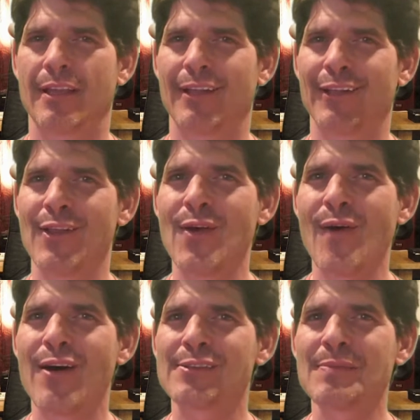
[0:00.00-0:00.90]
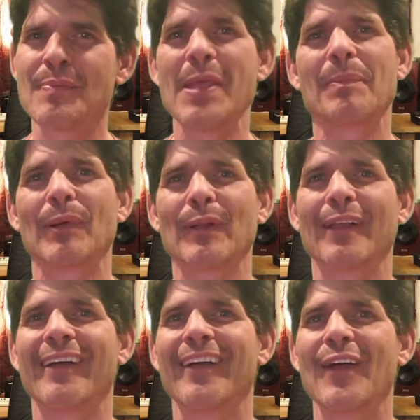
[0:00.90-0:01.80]
Hello, awesome people.
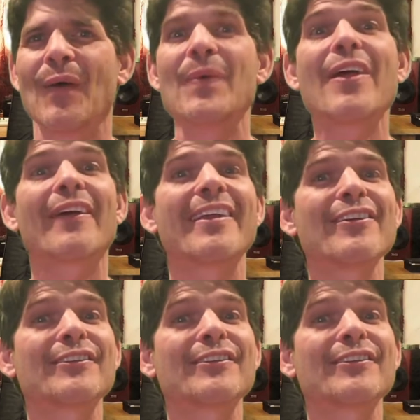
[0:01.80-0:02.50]
We are here